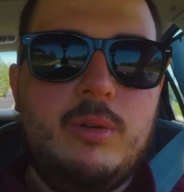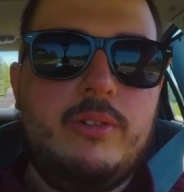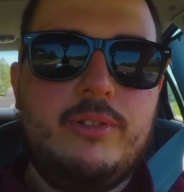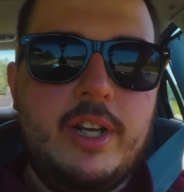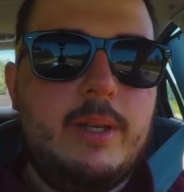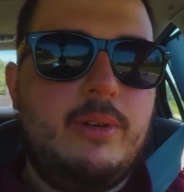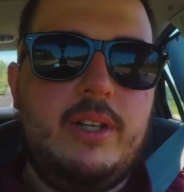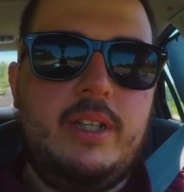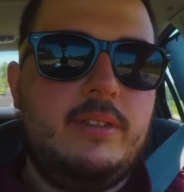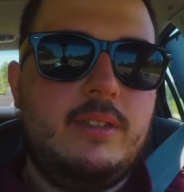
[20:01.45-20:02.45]
for
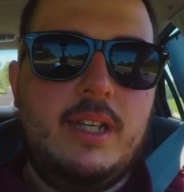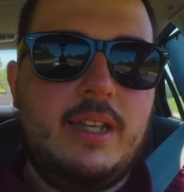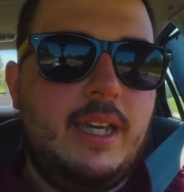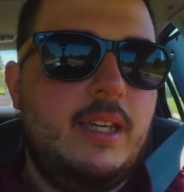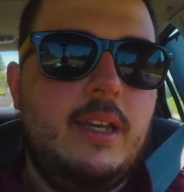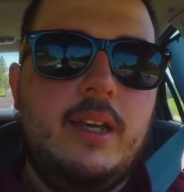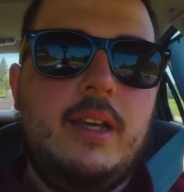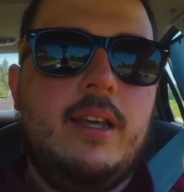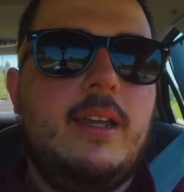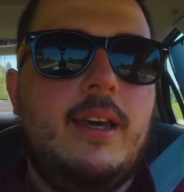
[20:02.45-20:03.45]
anybody. Like,
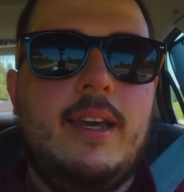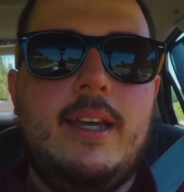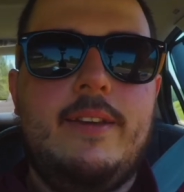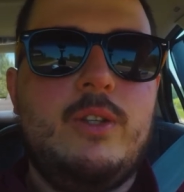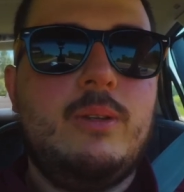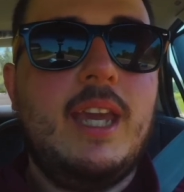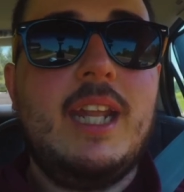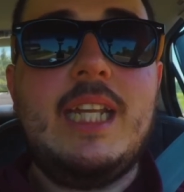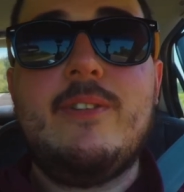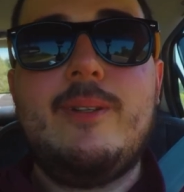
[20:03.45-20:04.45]
if
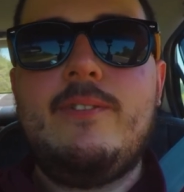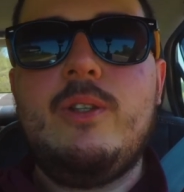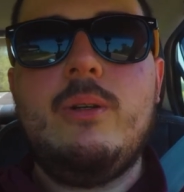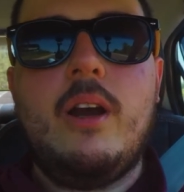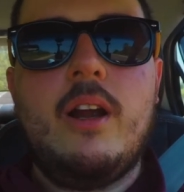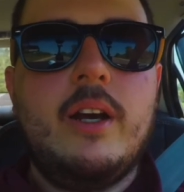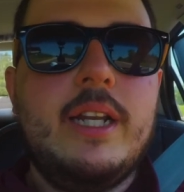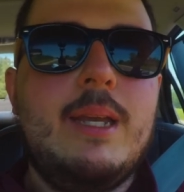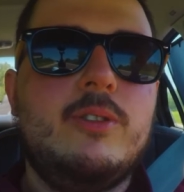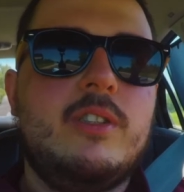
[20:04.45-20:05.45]
you are
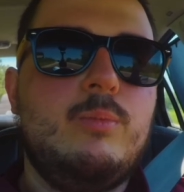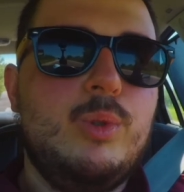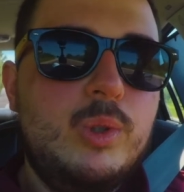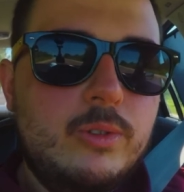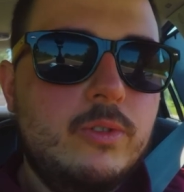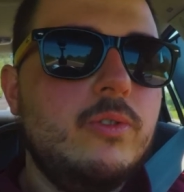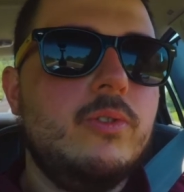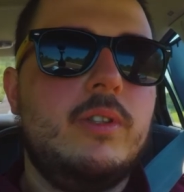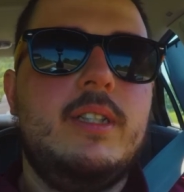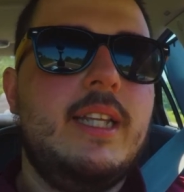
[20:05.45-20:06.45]
unable to move,
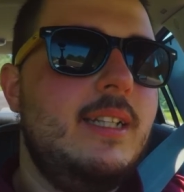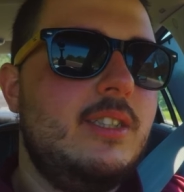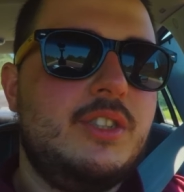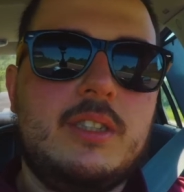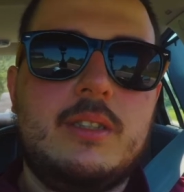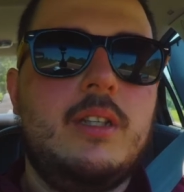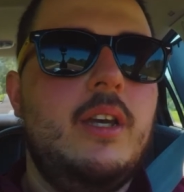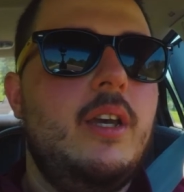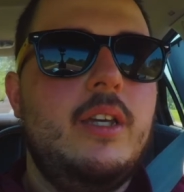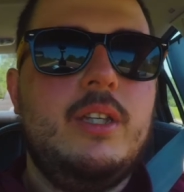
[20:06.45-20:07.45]
then
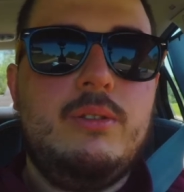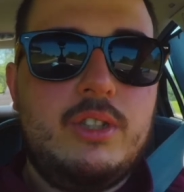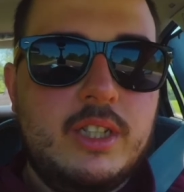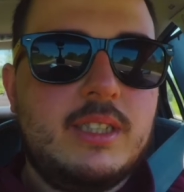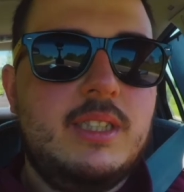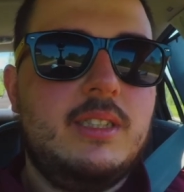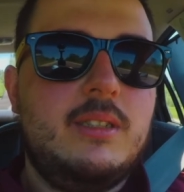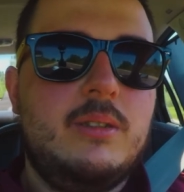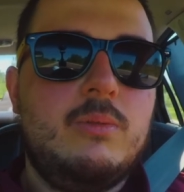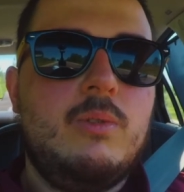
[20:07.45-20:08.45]
you just need
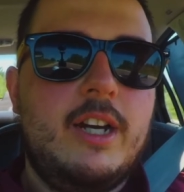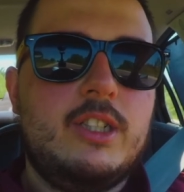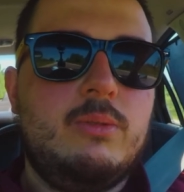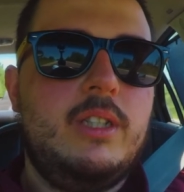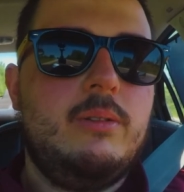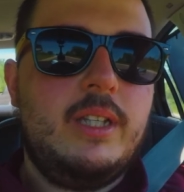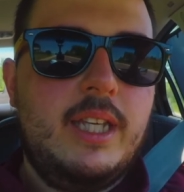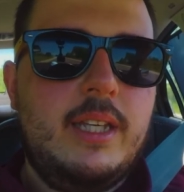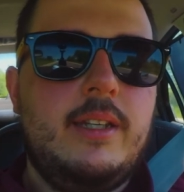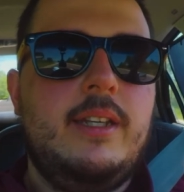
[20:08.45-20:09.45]
to watch what you
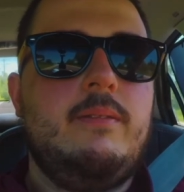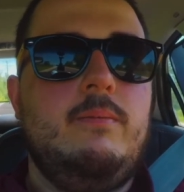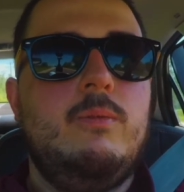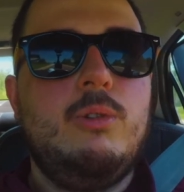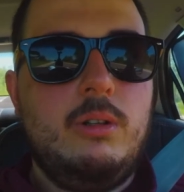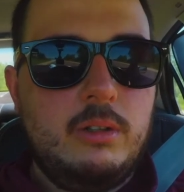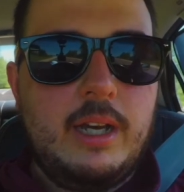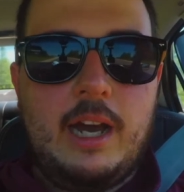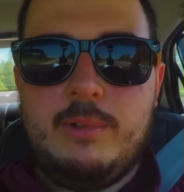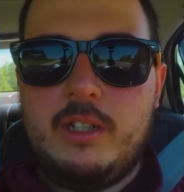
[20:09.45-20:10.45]
eat. And
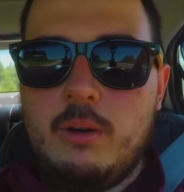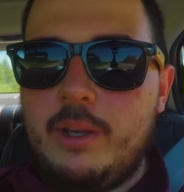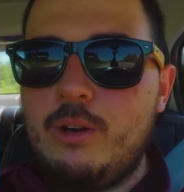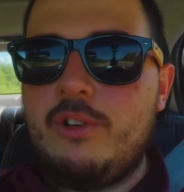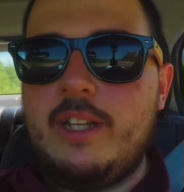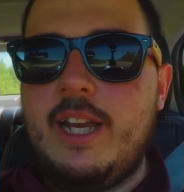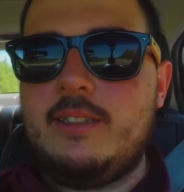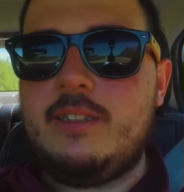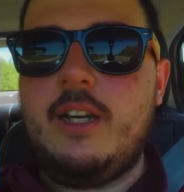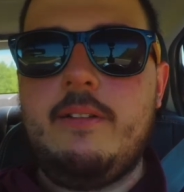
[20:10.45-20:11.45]
I'll be going over that
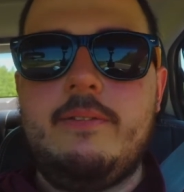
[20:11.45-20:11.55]
stuff,